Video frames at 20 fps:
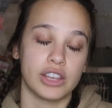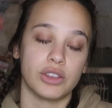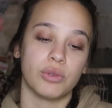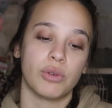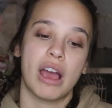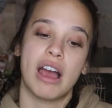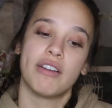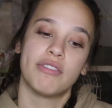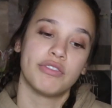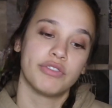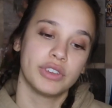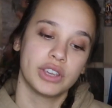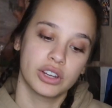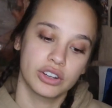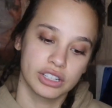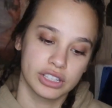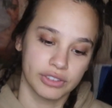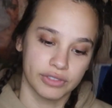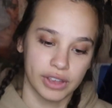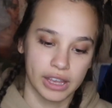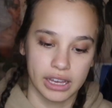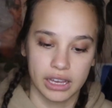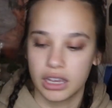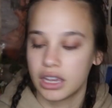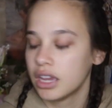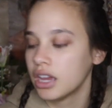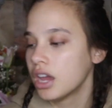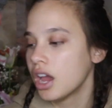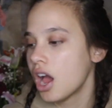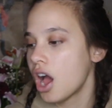You have fears of like,
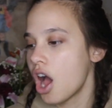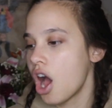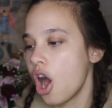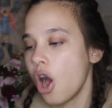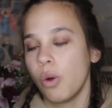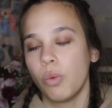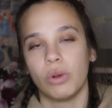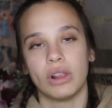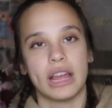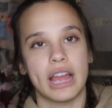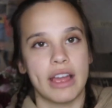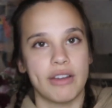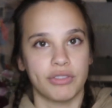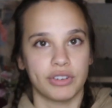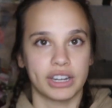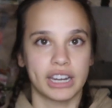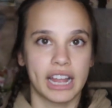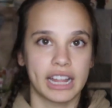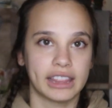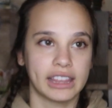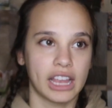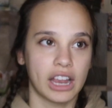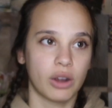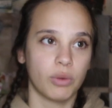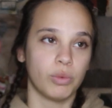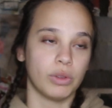oh, will I ever get there?